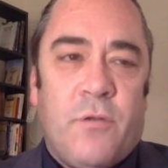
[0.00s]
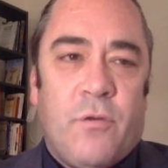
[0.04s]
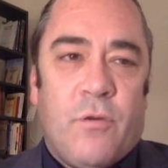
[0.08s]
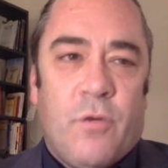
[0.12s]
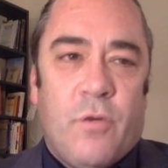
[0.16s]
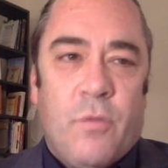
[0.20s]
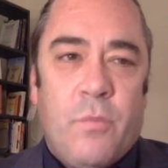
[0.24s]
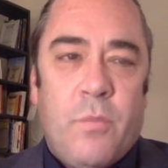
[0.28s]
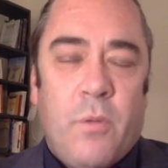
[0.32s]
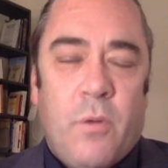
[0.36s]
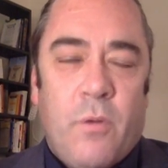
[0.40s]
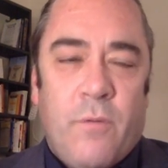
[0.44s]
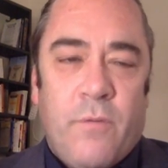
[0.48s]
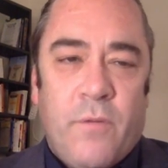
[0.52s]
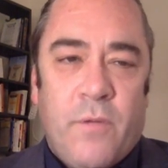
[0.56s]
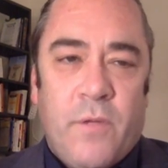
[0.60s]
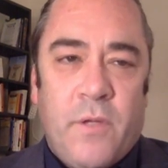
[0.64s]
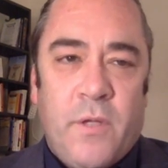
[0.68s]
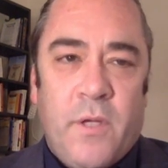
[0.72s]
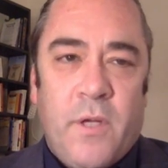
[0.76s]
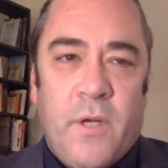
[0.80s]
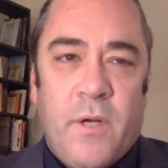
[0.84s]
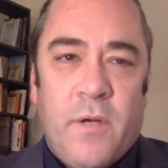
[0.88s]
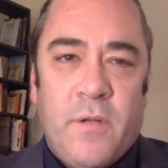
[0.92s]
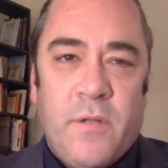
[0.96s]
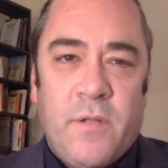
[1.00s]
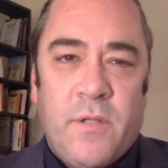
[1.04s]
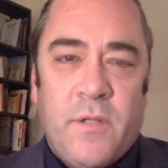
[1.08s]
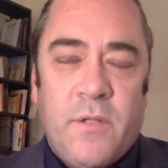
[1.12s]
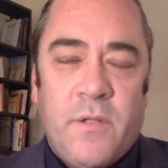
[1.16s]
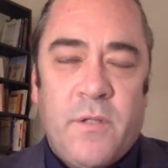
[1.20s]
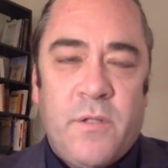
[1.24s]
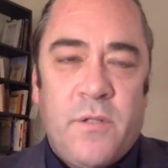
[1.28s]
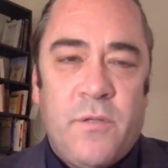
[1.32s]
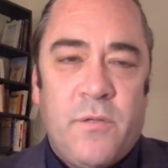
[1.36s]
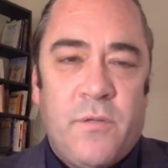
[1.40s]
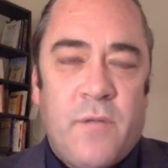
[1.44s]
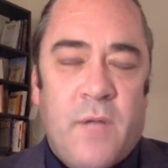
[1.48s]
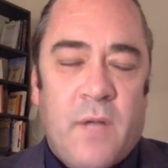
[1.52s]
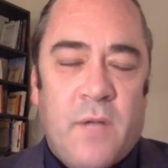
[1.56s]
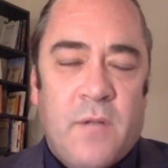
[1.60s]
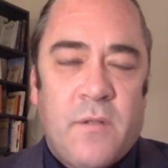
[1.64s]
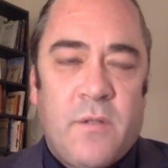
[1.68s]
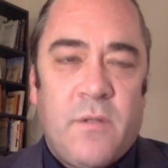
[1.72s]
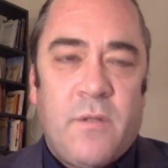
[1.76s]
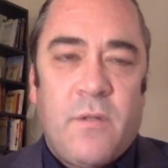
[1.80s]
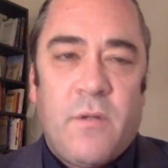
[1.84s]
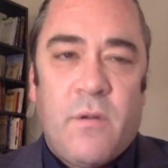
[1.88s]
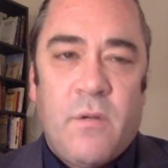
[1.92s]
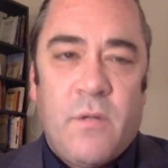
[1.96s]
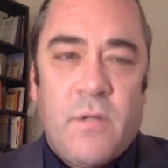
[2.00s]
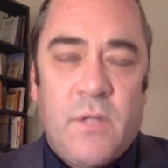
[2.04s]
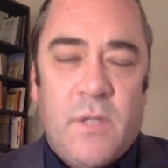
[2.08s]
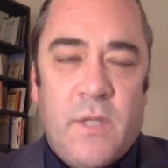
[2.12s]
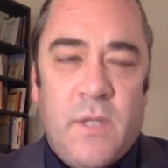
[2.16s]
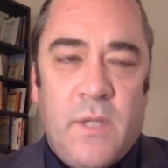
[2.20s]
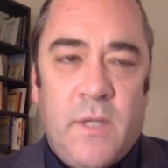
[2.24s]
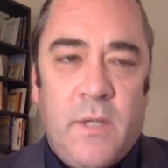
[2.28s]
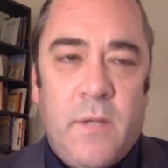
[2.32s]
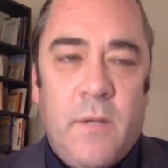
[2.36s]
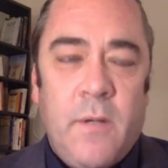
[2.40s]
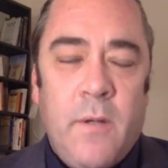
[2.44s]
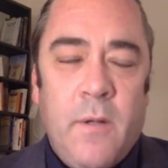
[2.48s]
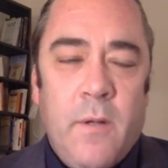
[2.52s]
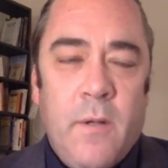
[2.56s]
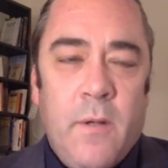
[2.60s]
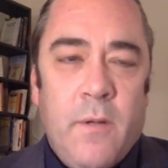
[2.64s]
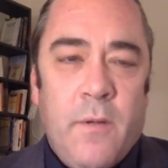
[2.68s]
group over the years since 2013.